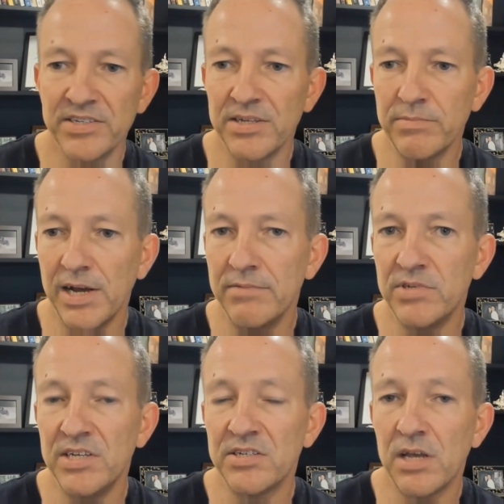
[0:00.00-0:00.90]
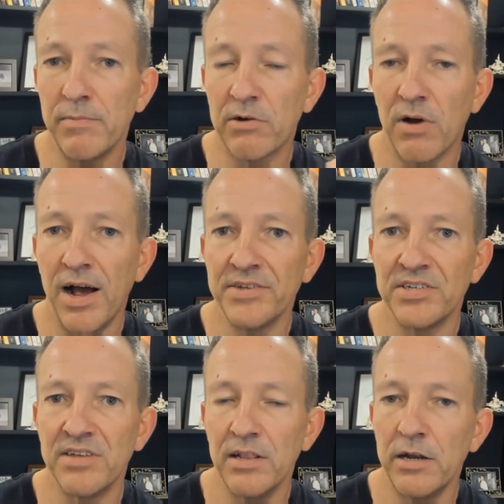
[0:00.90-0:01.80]
sometimes these come across
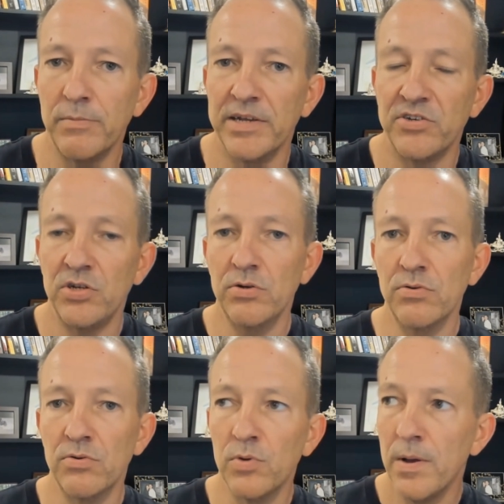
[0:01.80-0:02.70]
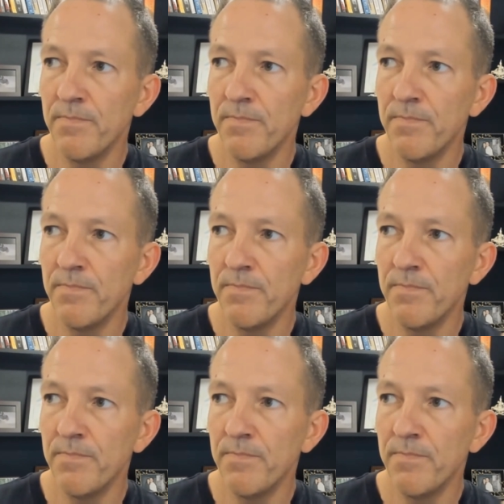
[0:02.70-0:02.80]
as a little bit too